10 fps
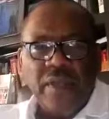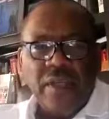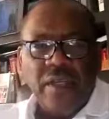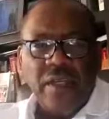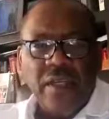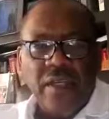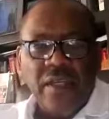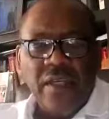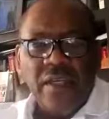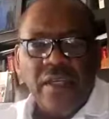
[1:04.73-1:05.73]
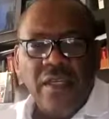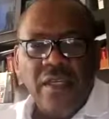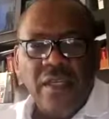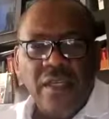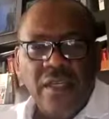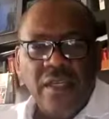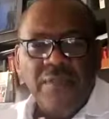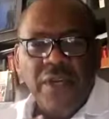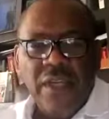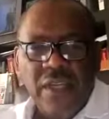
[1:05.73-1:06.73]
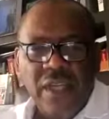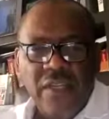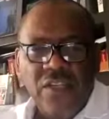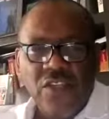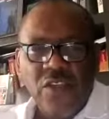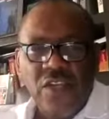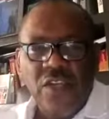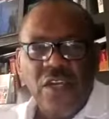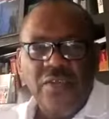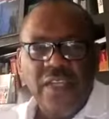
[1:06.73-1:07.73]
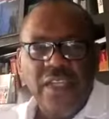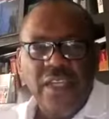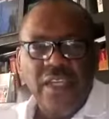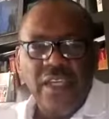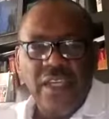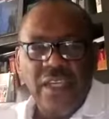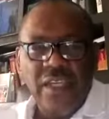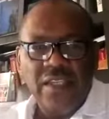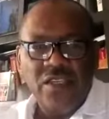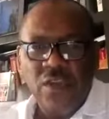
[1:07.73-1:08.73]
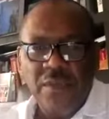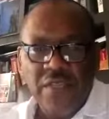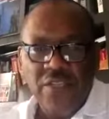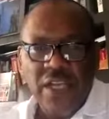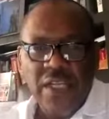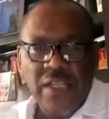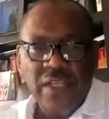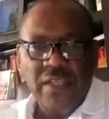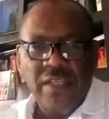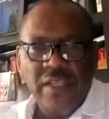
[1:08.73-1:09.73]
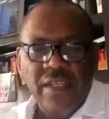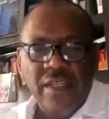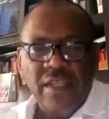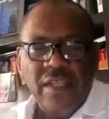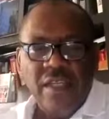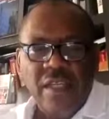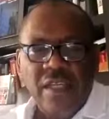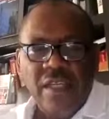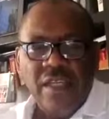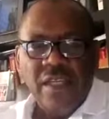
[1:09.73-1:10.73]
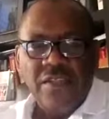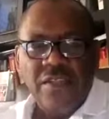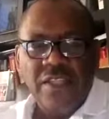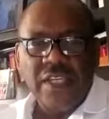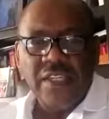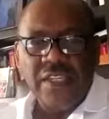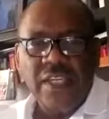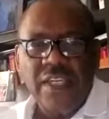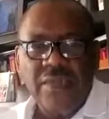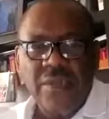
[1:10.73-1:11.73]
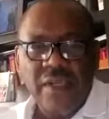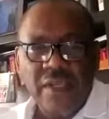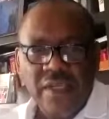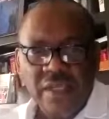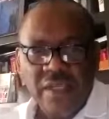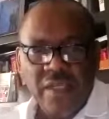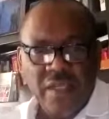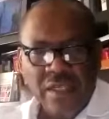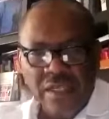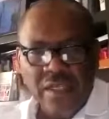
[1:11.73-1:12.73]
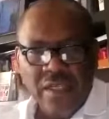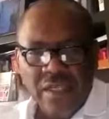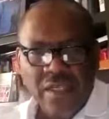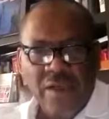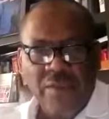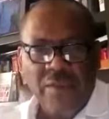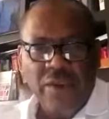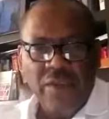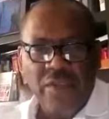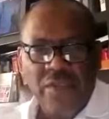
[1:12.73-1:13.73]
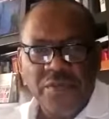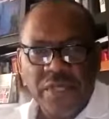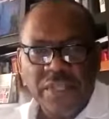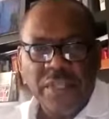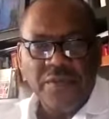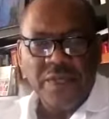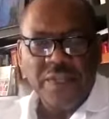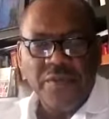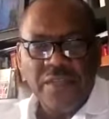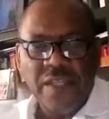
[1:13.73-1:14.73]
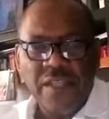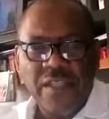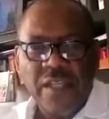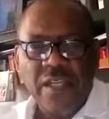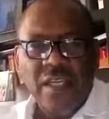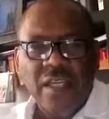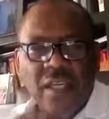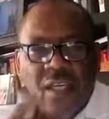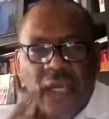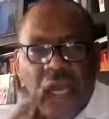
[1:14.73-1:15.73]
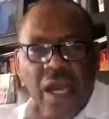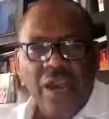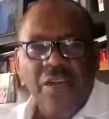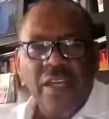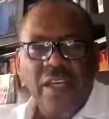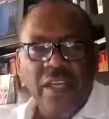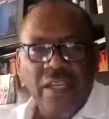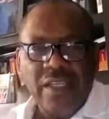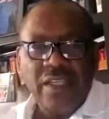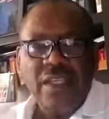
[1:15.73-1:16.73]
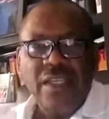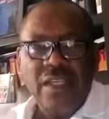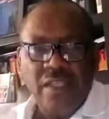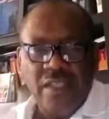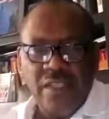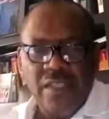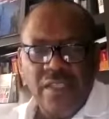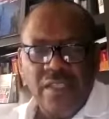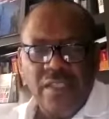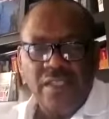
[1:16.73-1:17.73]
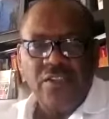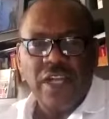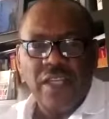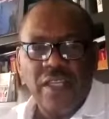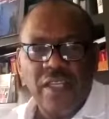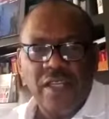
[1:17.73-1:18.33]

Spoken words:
the molecular structure of a DNA is double stranded. So it's a stable compound, so it's a stable substance. RNA is single stranded.